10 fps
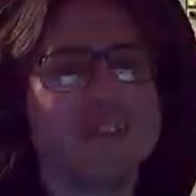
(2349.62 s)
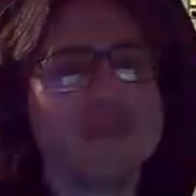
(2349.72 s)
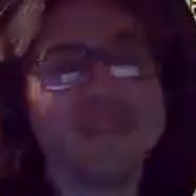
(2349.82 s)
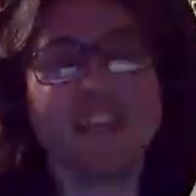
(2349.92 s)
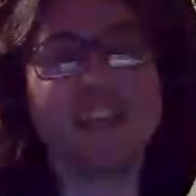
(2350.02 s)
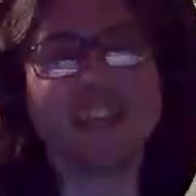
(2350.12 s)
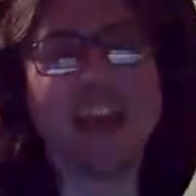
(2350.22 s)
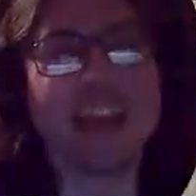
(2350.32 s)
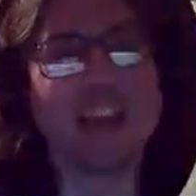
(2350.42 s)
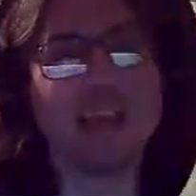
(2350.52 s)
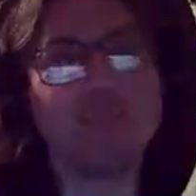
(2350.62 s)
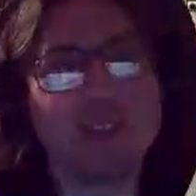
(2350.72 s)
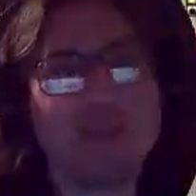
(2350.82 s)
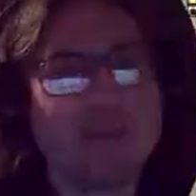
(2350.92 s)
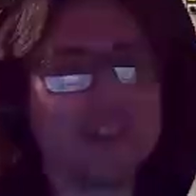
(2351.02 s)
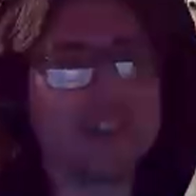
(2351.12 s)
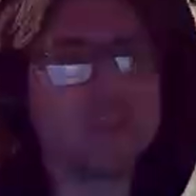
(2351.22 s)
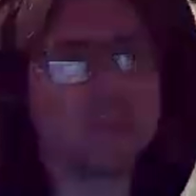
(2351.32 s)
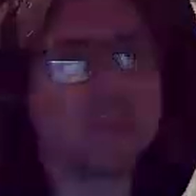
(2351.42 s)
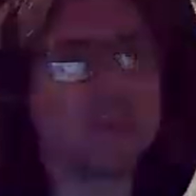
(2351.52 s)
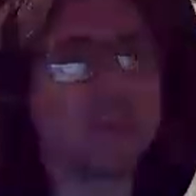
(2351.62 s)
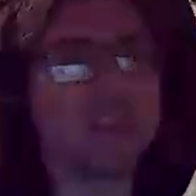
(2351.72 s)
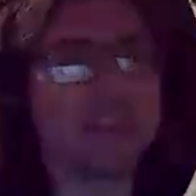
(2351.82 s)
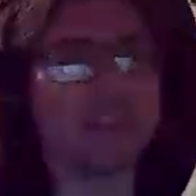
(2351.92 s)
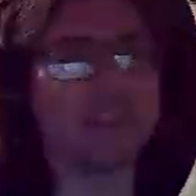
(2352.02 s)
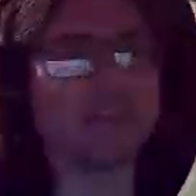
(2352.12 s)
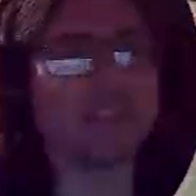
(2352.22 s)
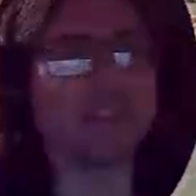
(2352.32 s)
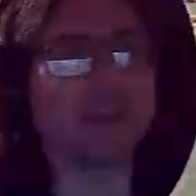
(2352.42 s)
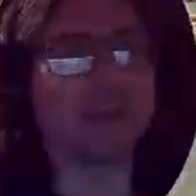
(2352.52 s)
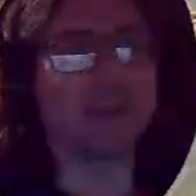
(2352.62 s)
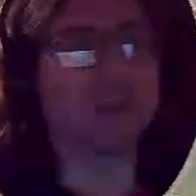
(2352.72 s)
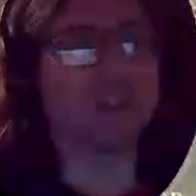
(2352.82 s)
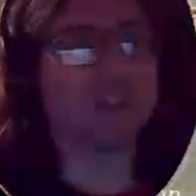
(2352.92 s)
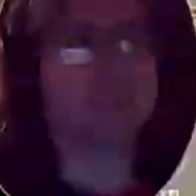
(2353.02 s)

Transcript: We didn't get it, but it wouldn't have been the worst thing that could have happened.